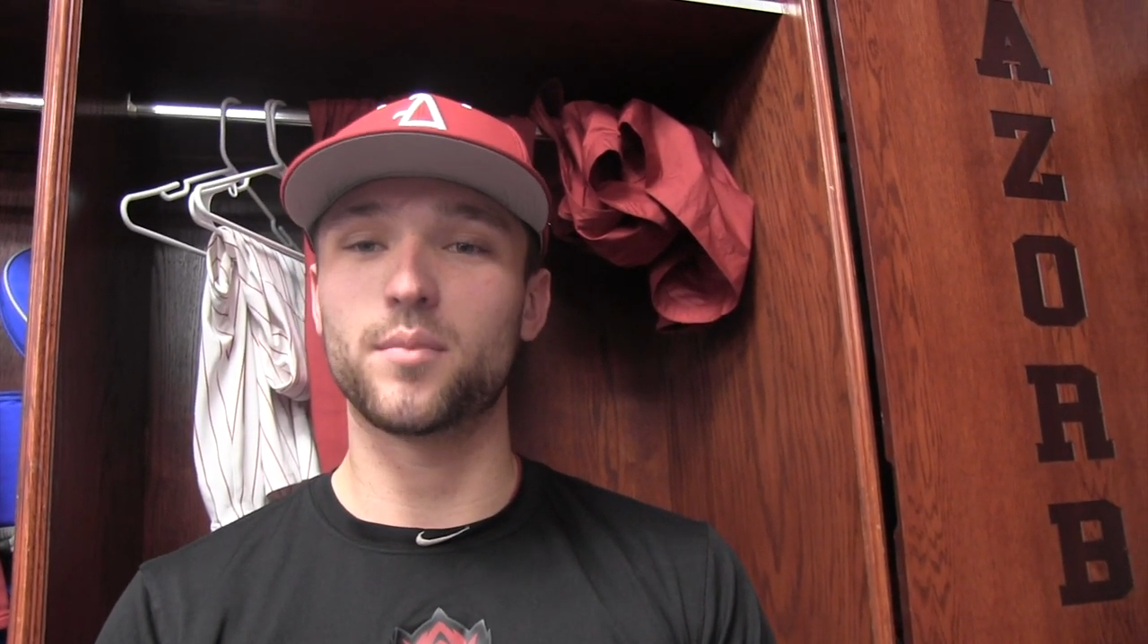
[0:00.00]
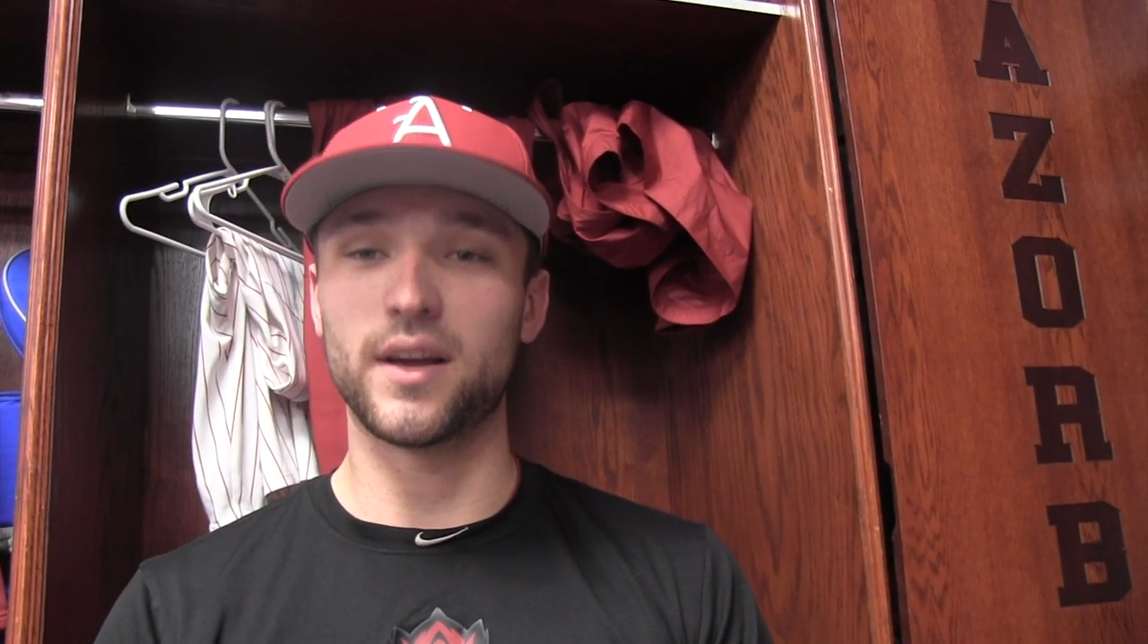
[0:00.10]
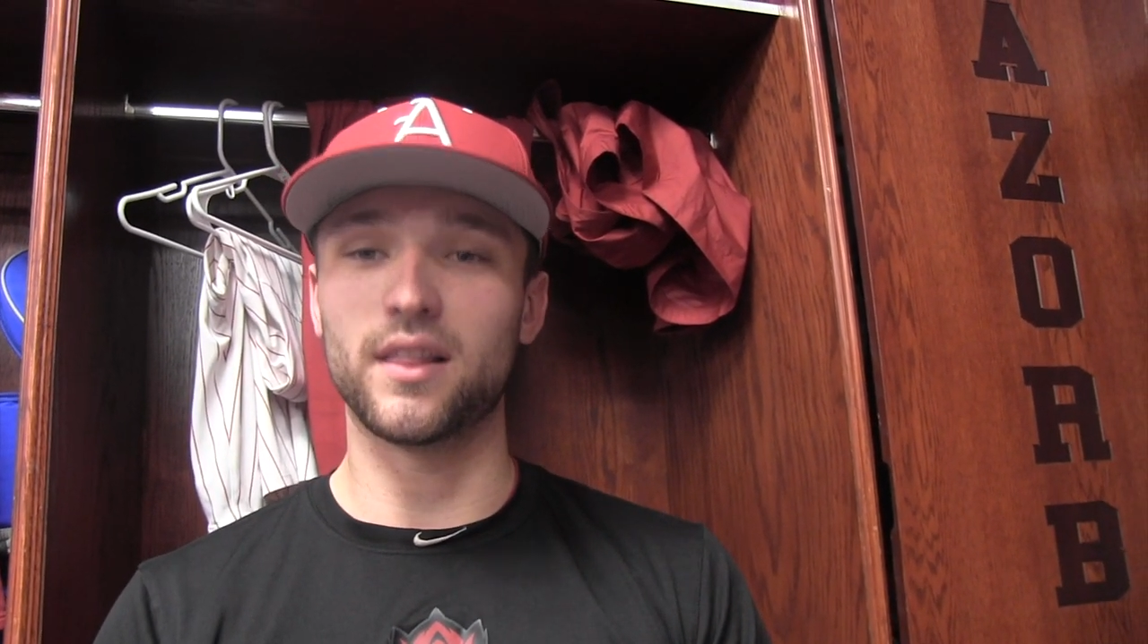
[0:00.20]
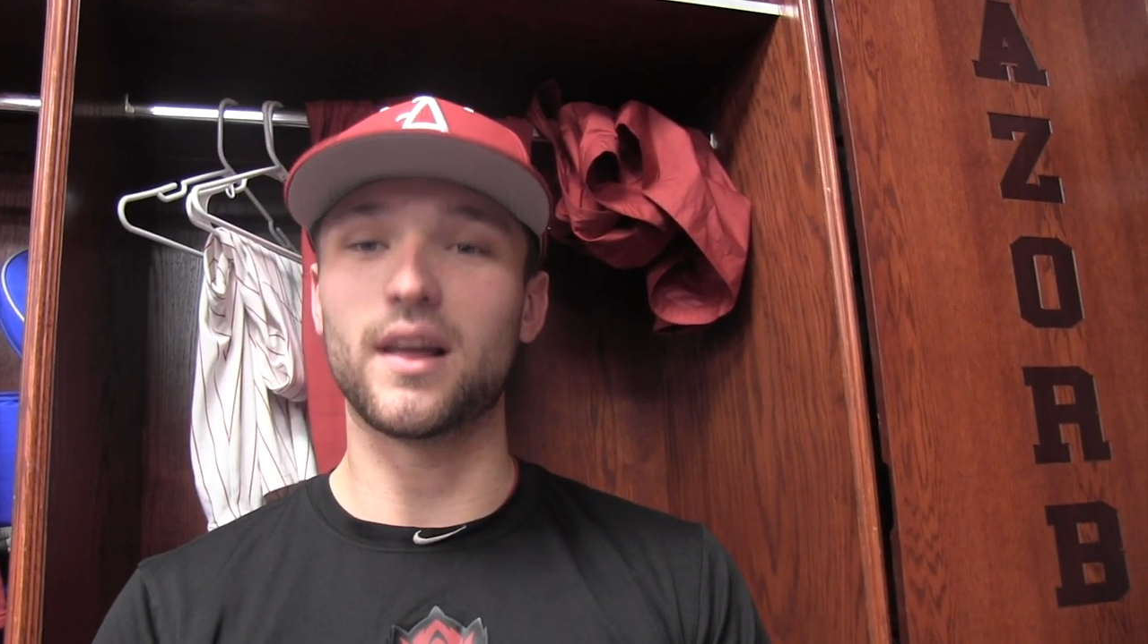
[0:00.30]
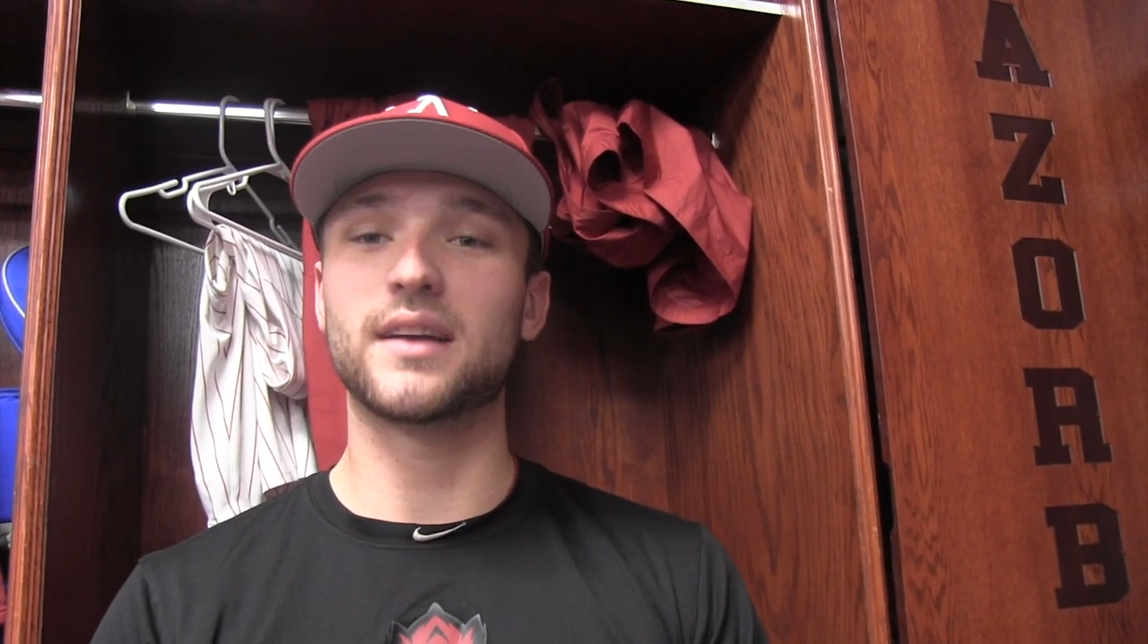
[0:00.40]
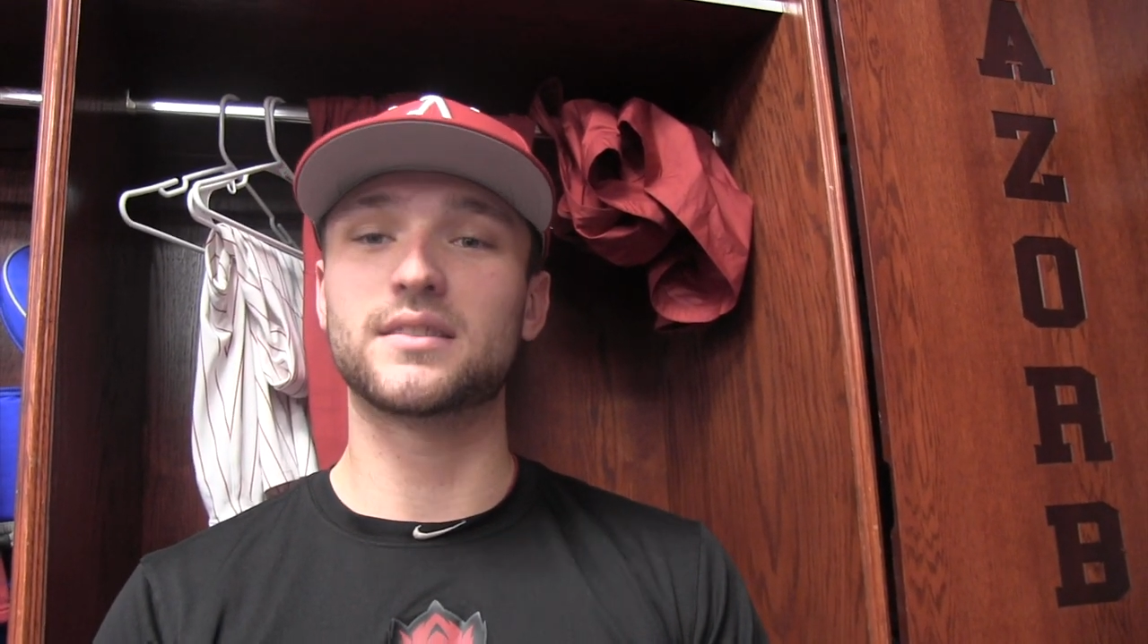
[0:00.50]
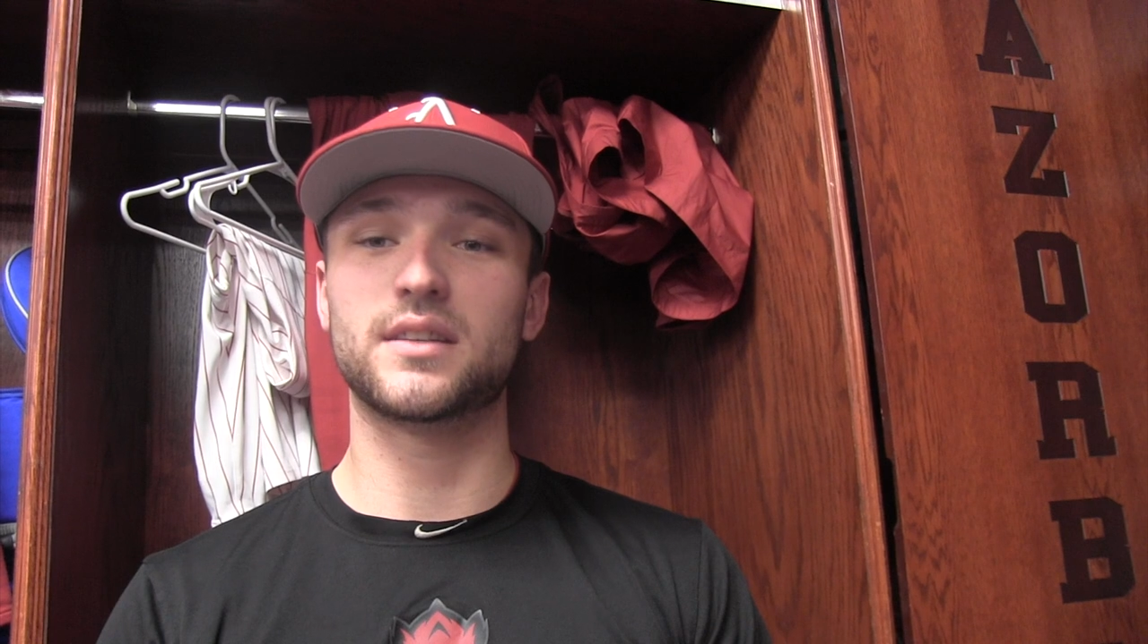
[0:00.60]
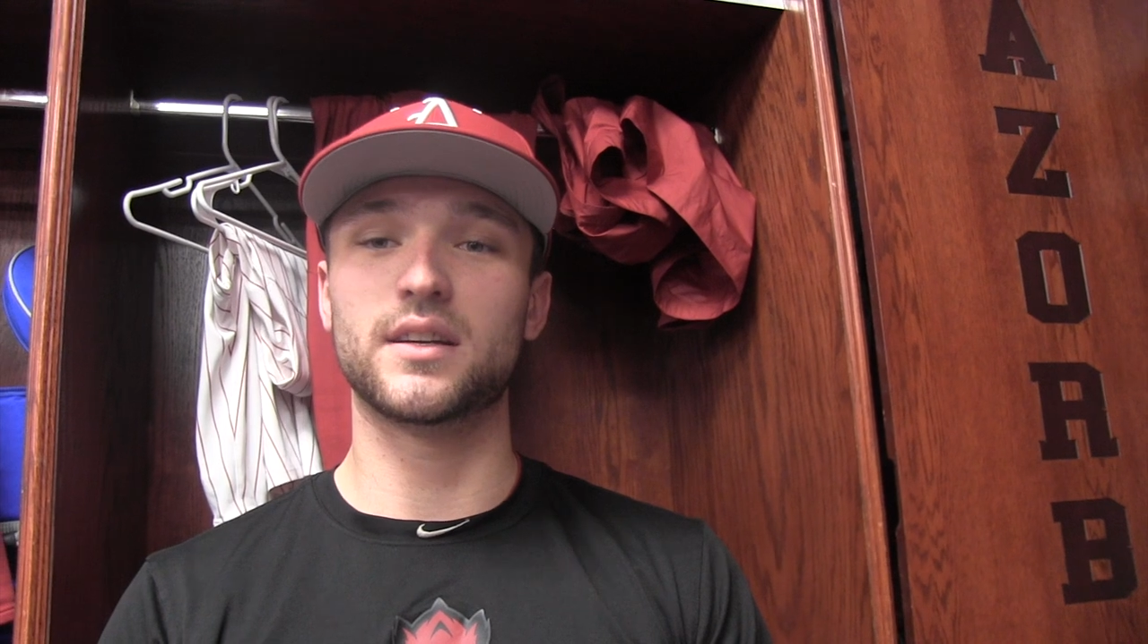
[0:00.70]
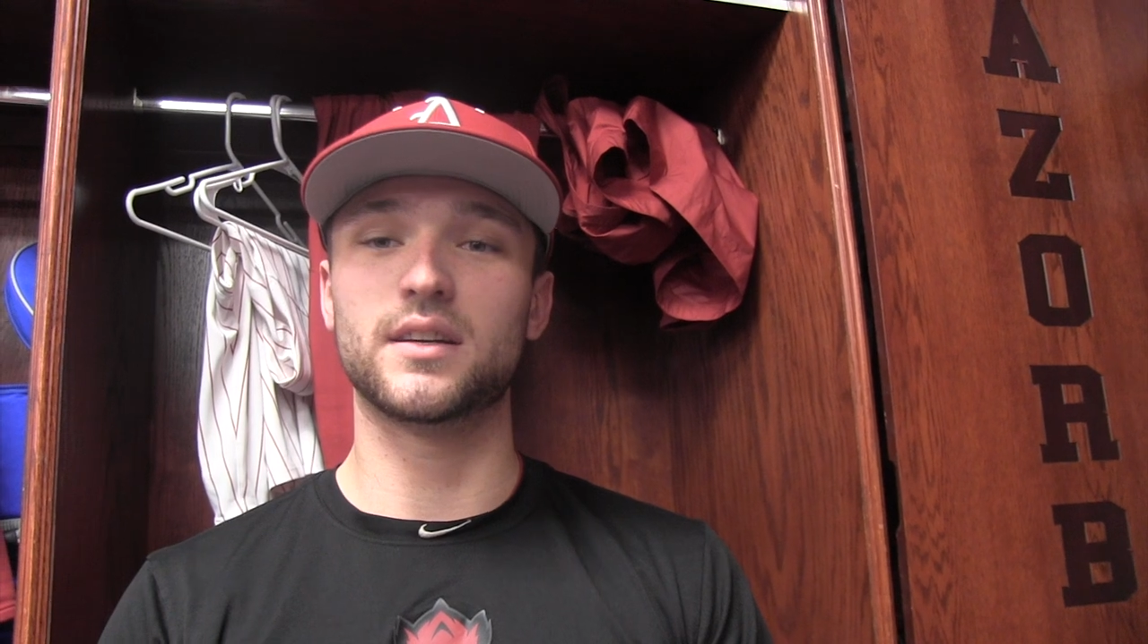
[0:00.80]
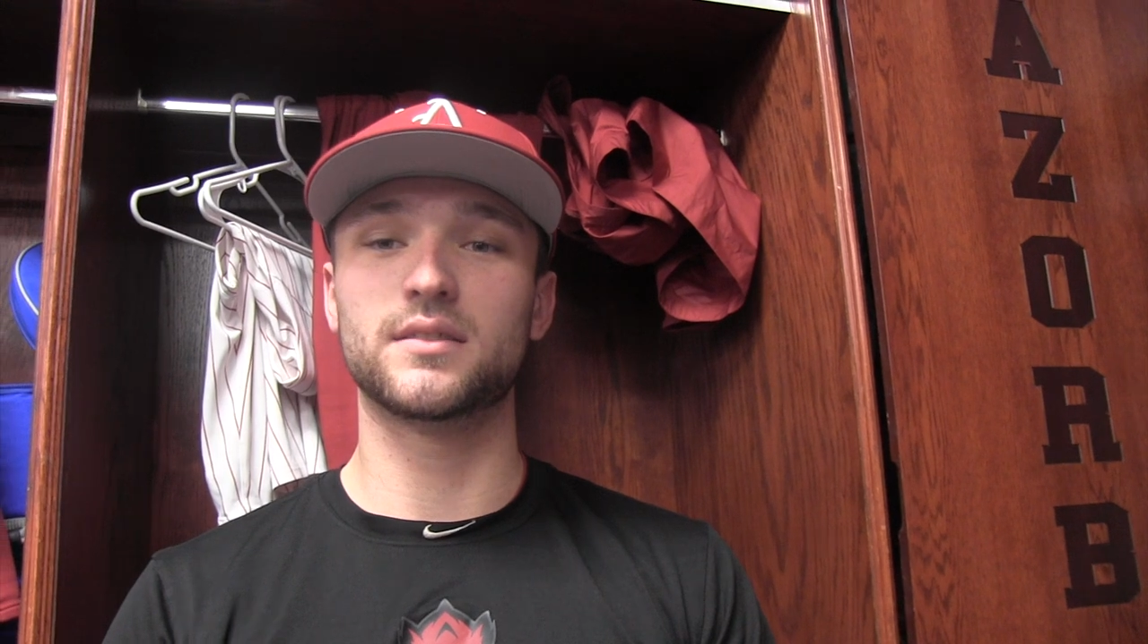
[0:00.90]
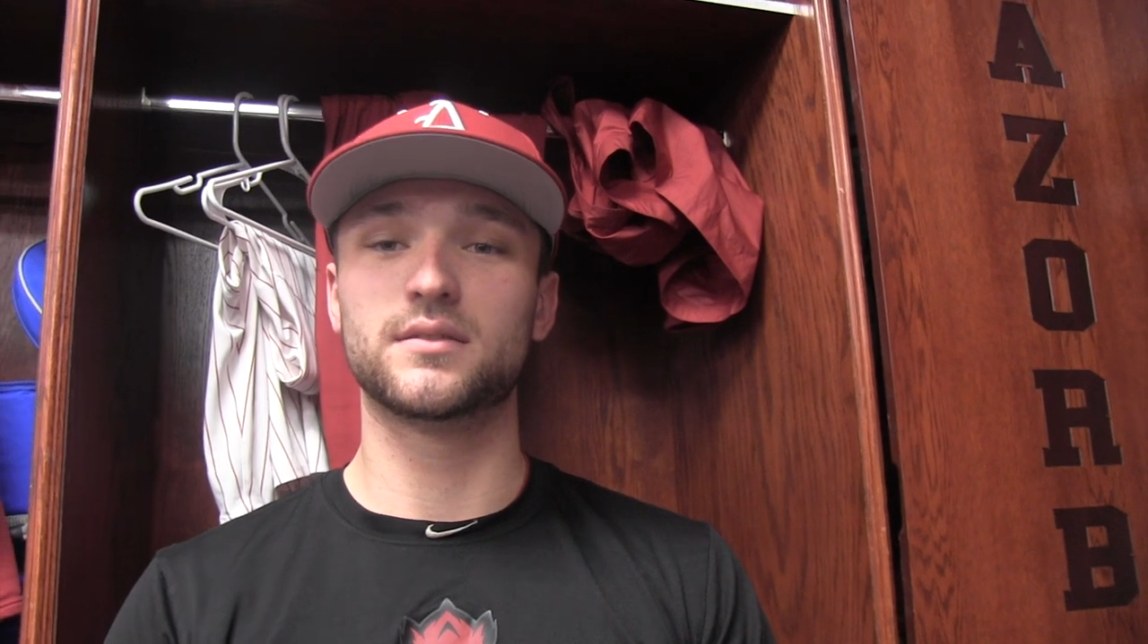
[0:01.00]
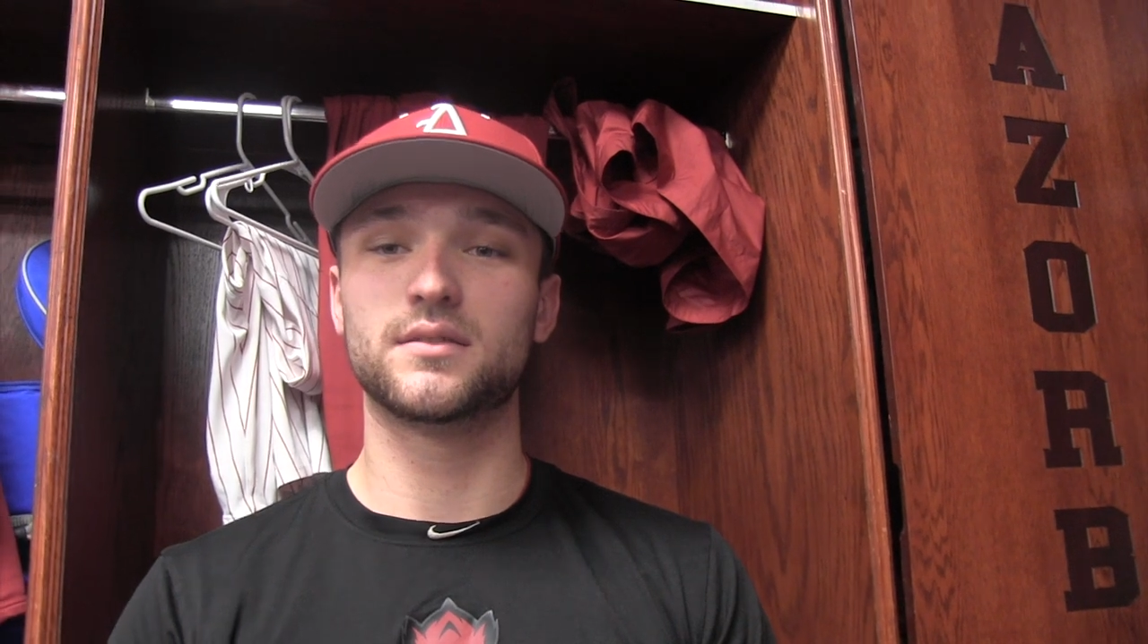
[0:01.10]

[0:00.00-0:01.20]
played last year,